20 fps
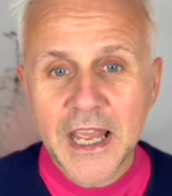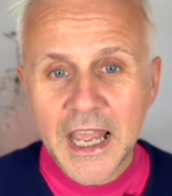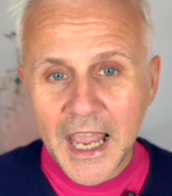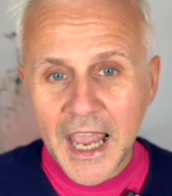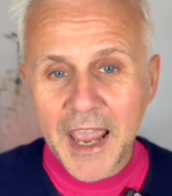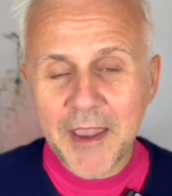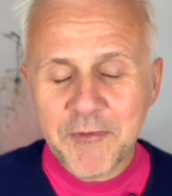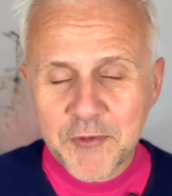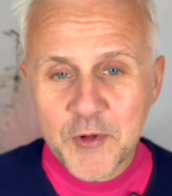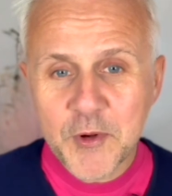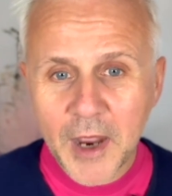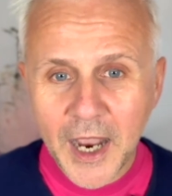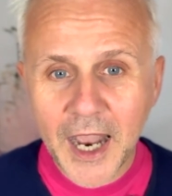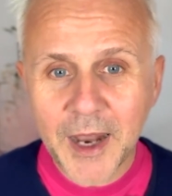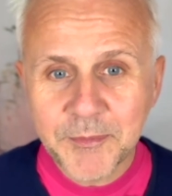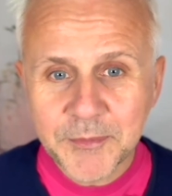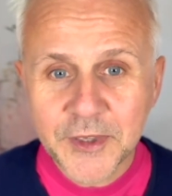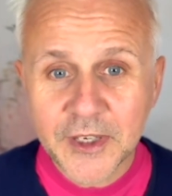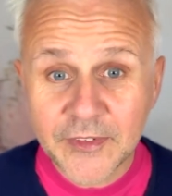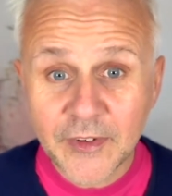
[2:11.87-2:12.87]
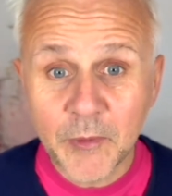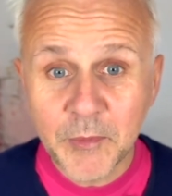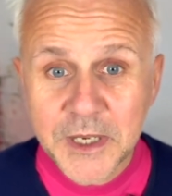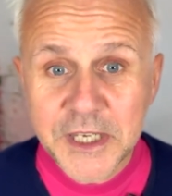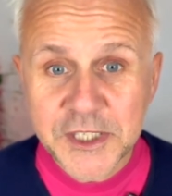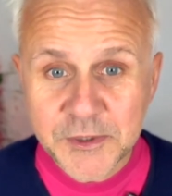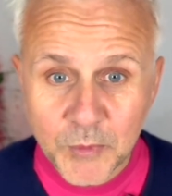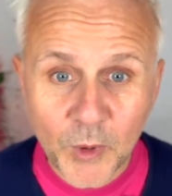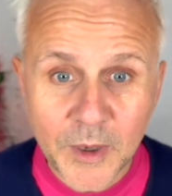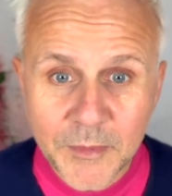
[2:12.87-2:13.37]
If you happen to have a wee
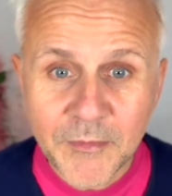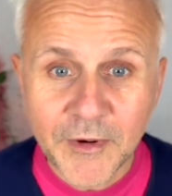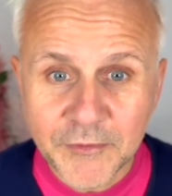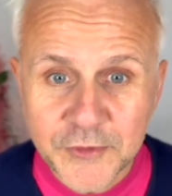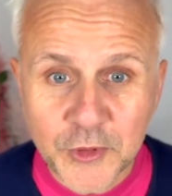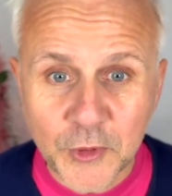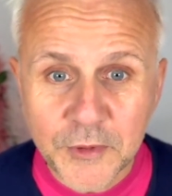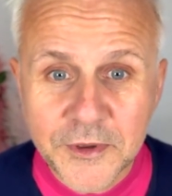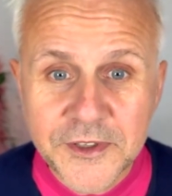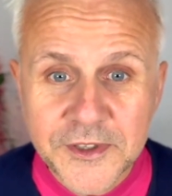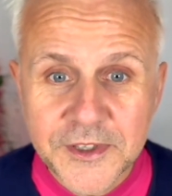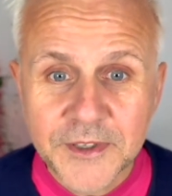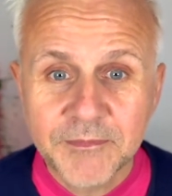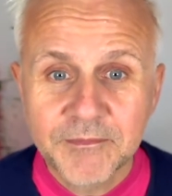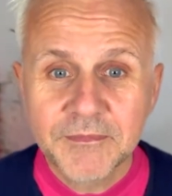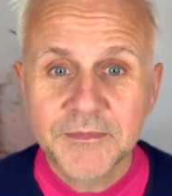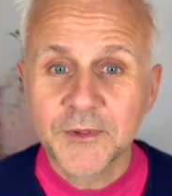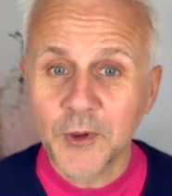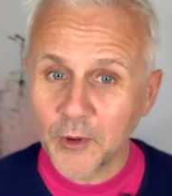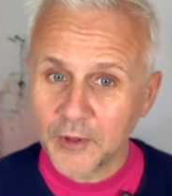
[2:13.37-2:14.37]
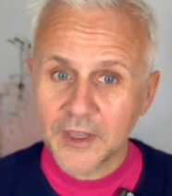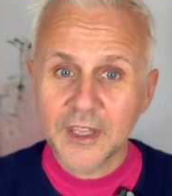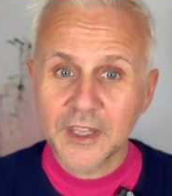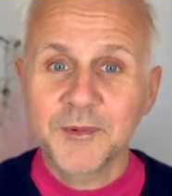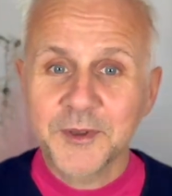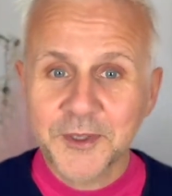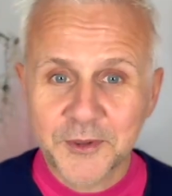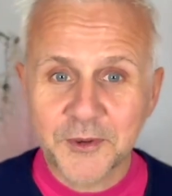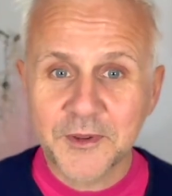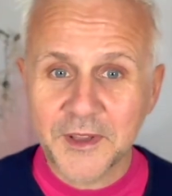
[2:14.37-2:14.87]
swarm of drones, not that
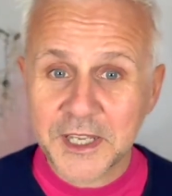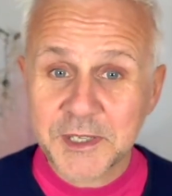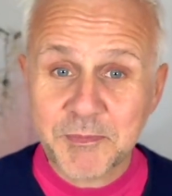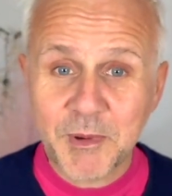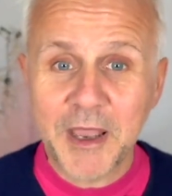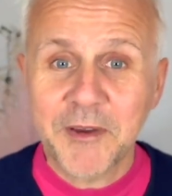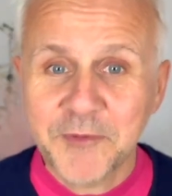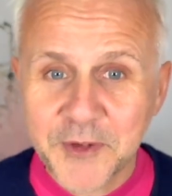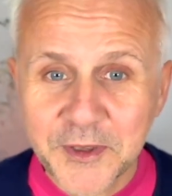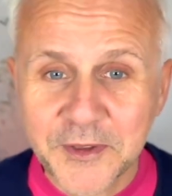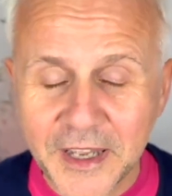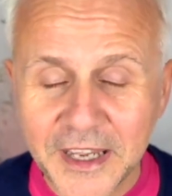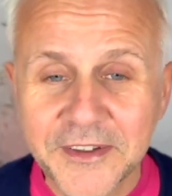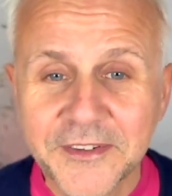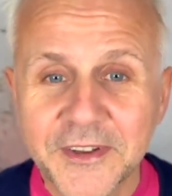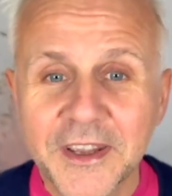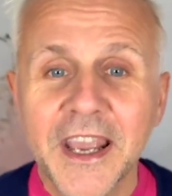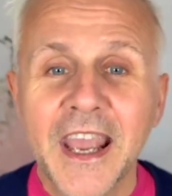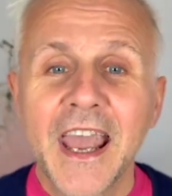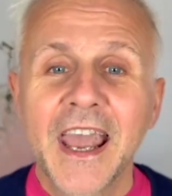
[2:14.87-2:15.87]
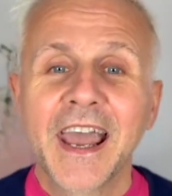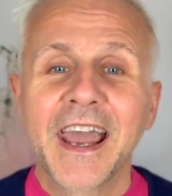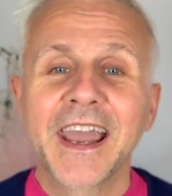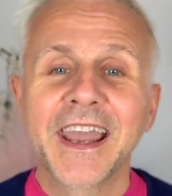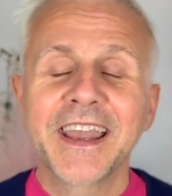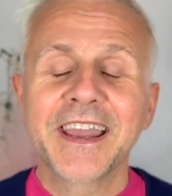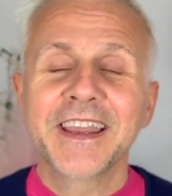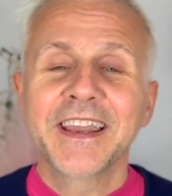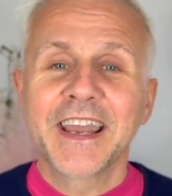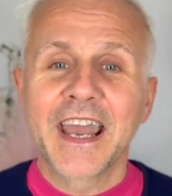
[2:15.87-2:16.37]
do this, but if you did,
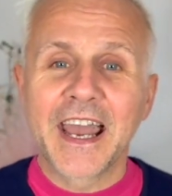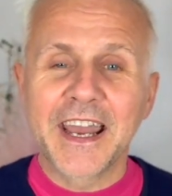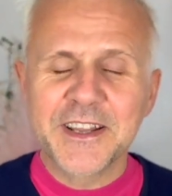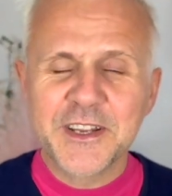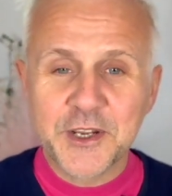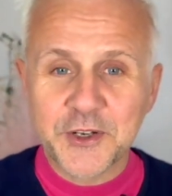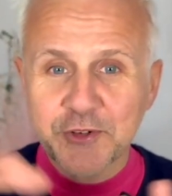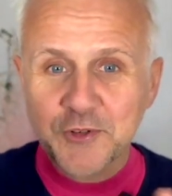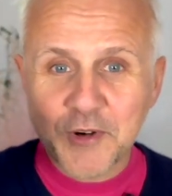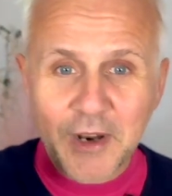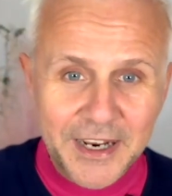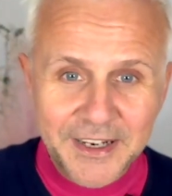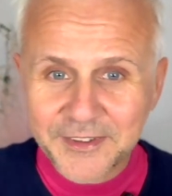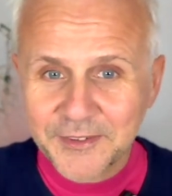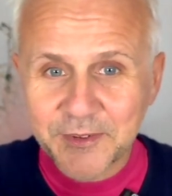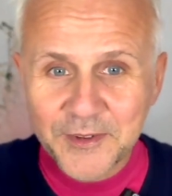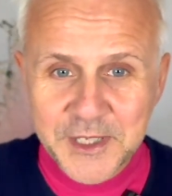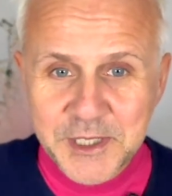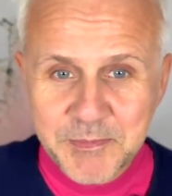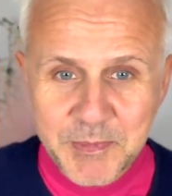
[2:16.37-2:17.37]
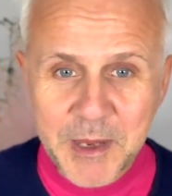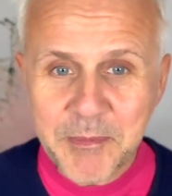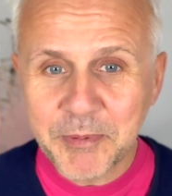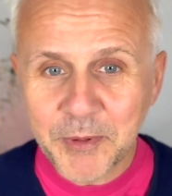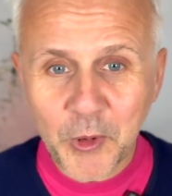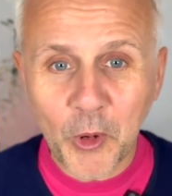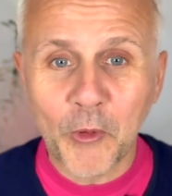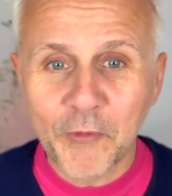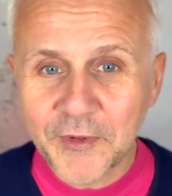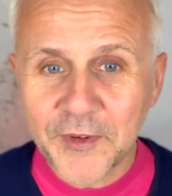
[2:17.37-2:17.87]
and you tracked these people
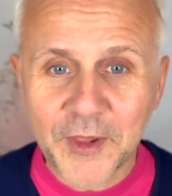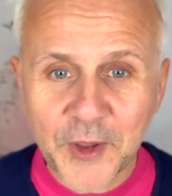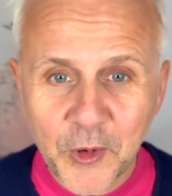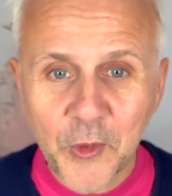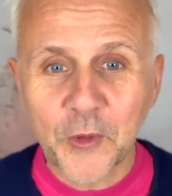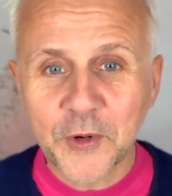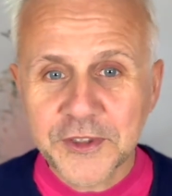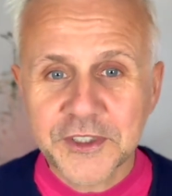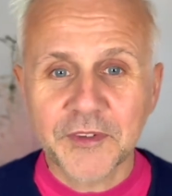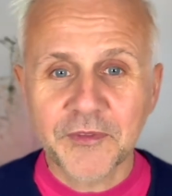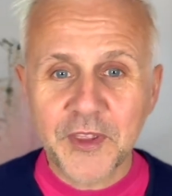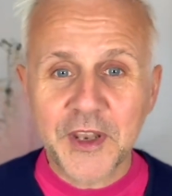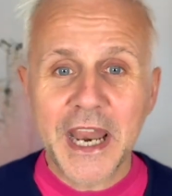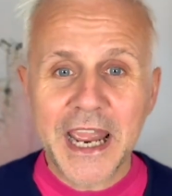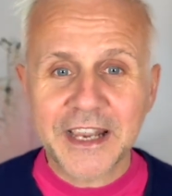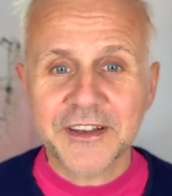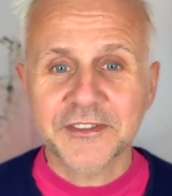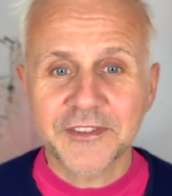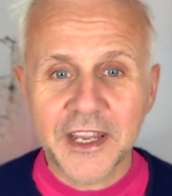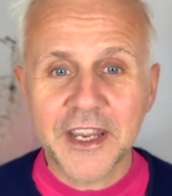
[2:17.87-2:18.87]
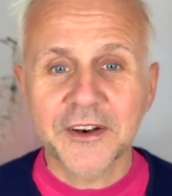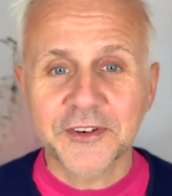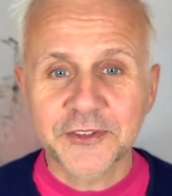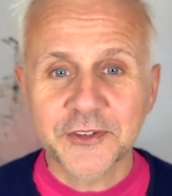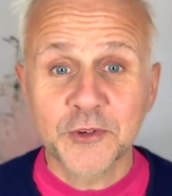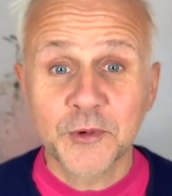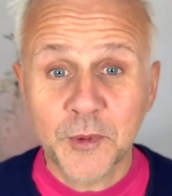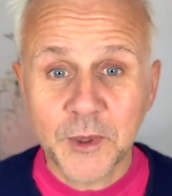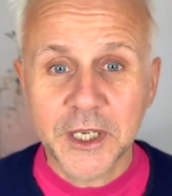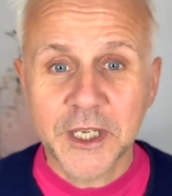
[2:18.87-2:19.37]
over the course of the next day or so,
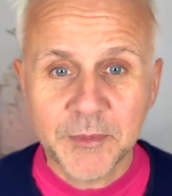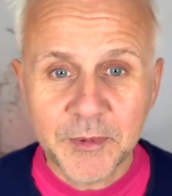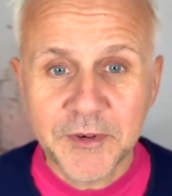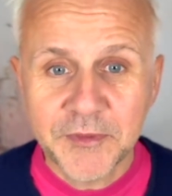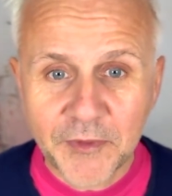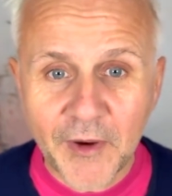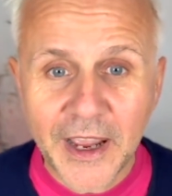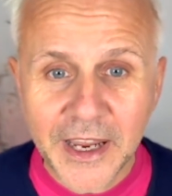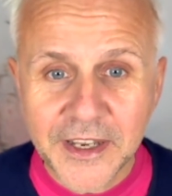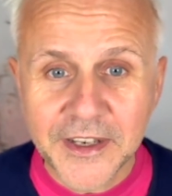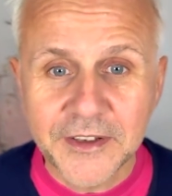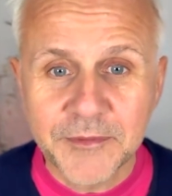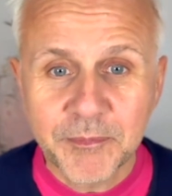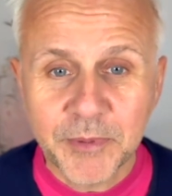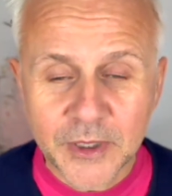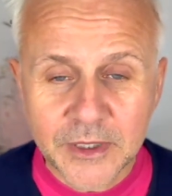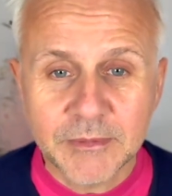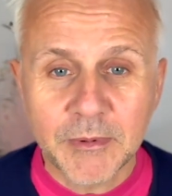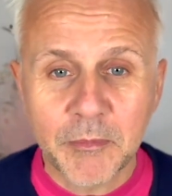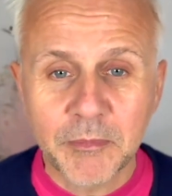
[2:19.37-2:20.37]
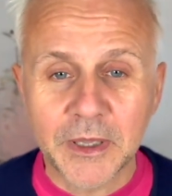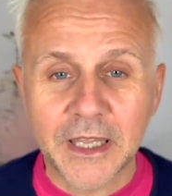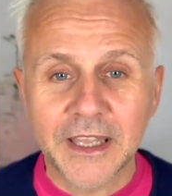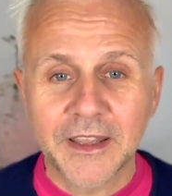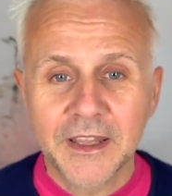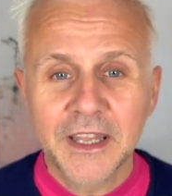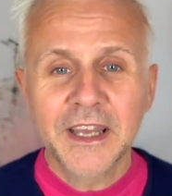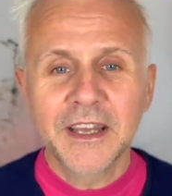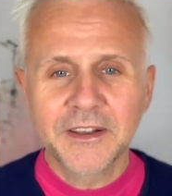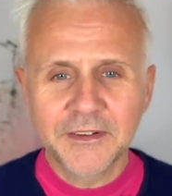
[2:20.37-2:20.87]
what you would find, probably,
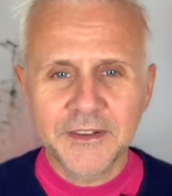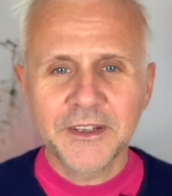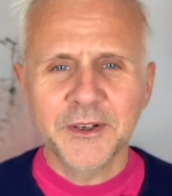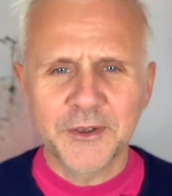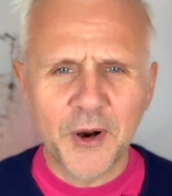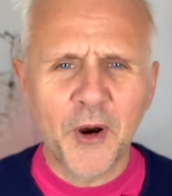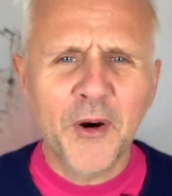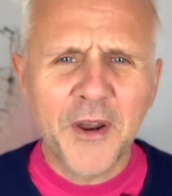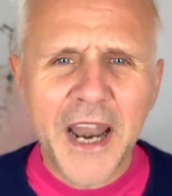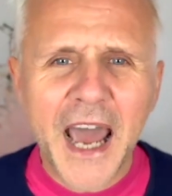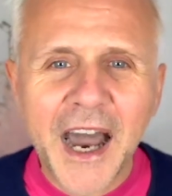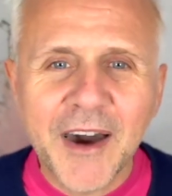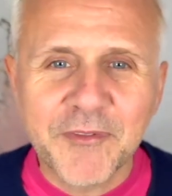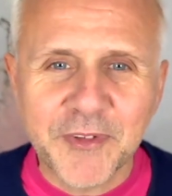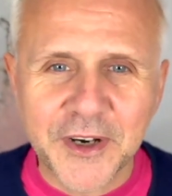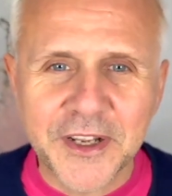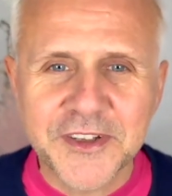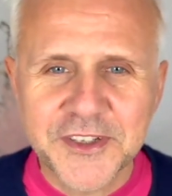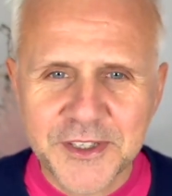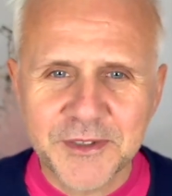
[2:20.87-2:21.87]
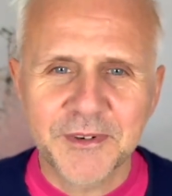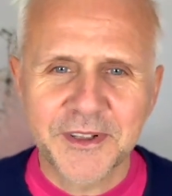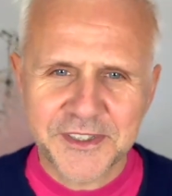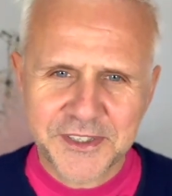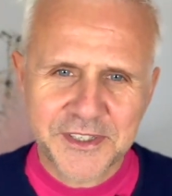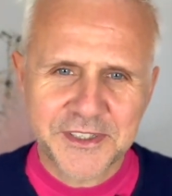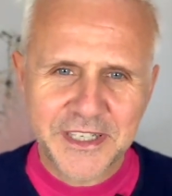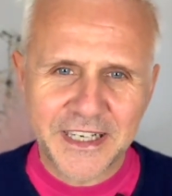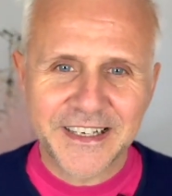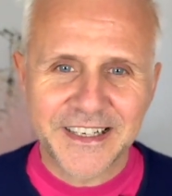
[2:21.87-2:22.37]
on average, this
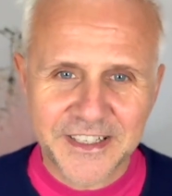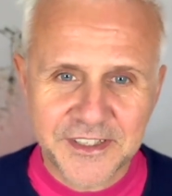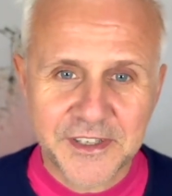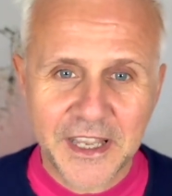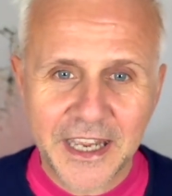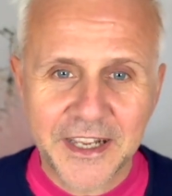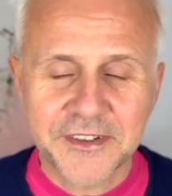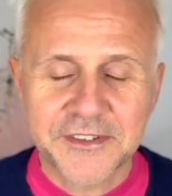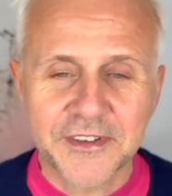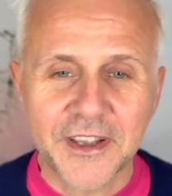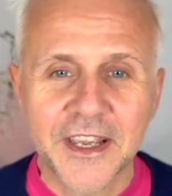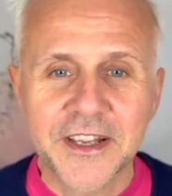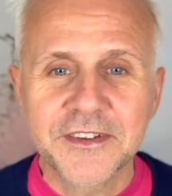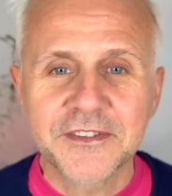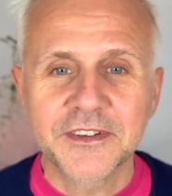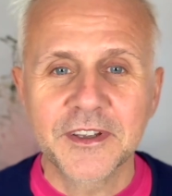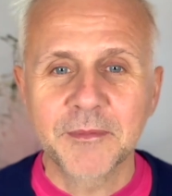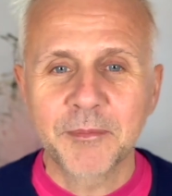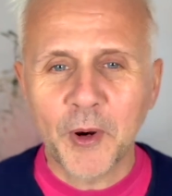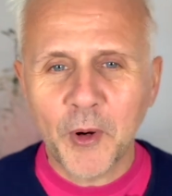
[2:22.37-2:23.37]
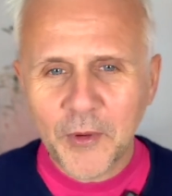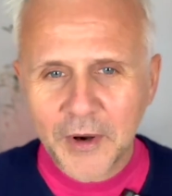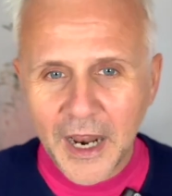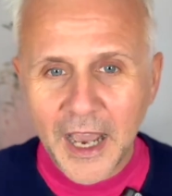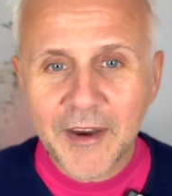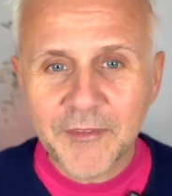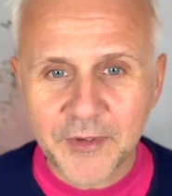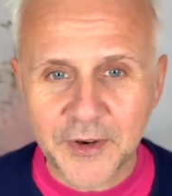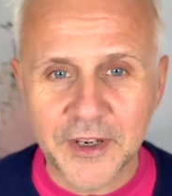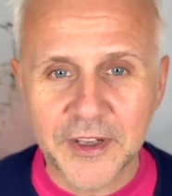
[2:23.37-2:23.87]
isn't an exact science here, but on
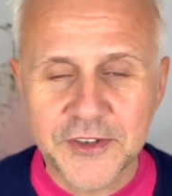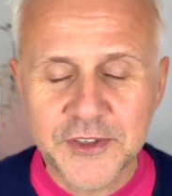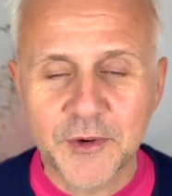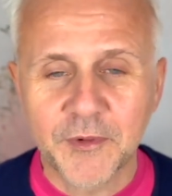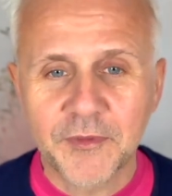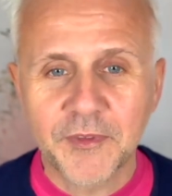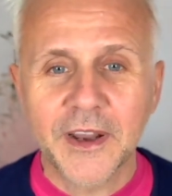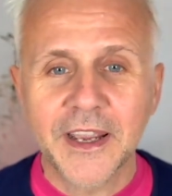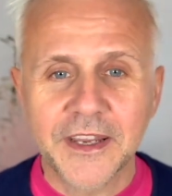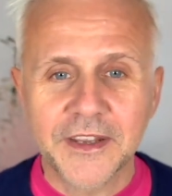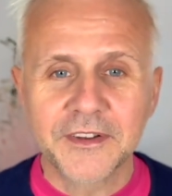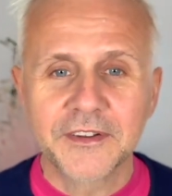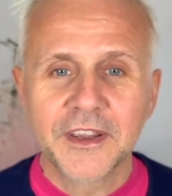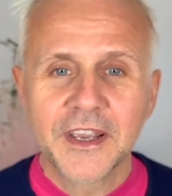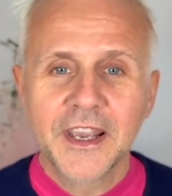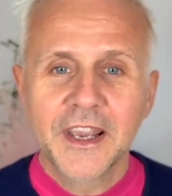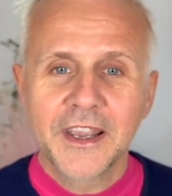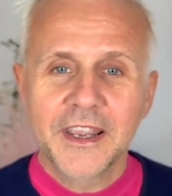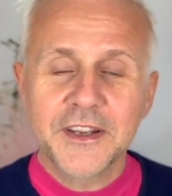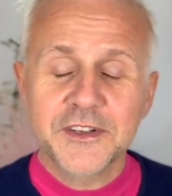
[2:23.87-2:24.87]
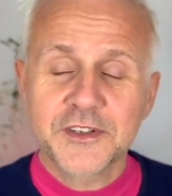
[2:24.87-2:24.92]
average, you'll find each